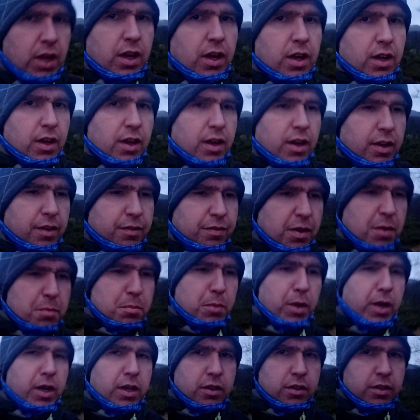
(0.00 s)
Uh, if I
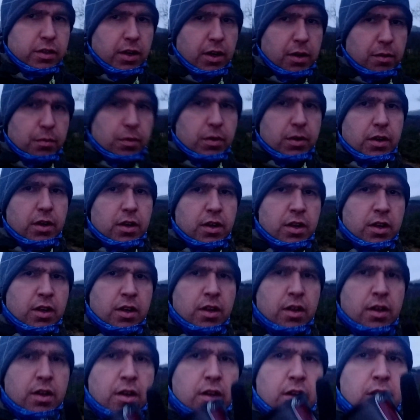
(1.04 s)
manage, I will
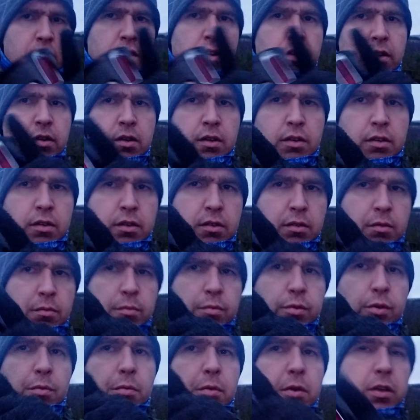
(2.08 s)

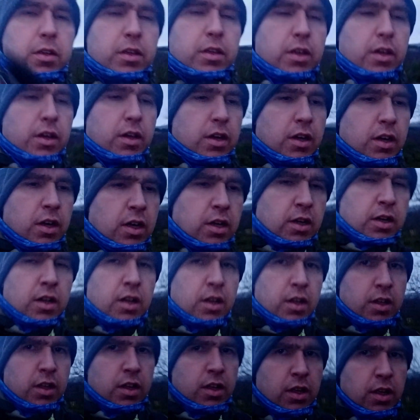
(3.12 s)
probably here
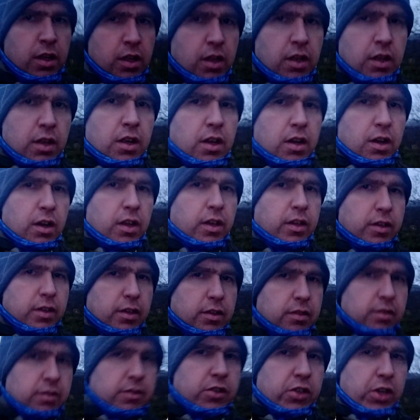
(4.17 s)
link
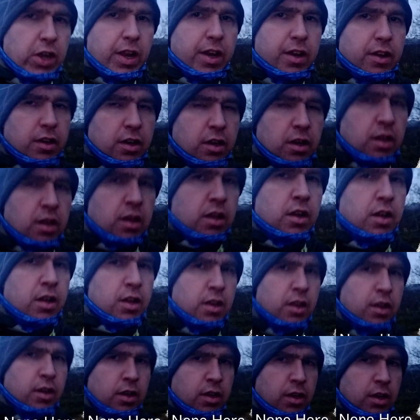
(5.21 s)
his channel
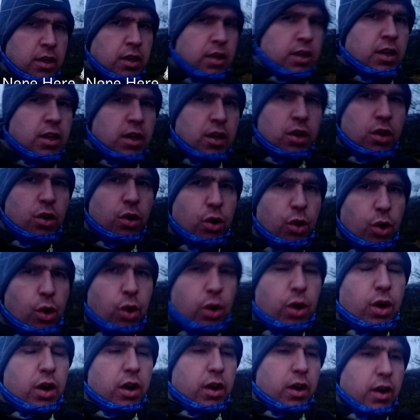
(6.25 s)

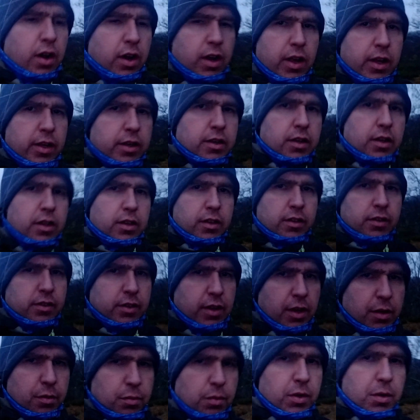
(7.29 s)
or at least
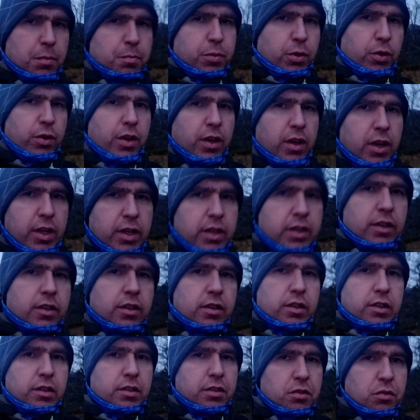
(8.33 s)
I will put a link in the
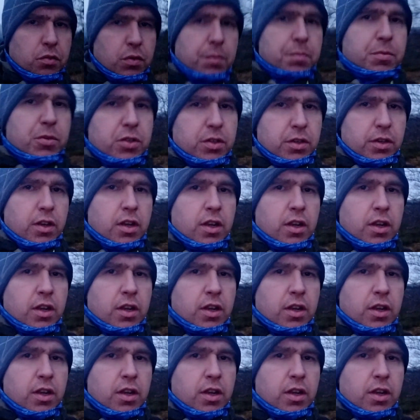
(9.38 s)
description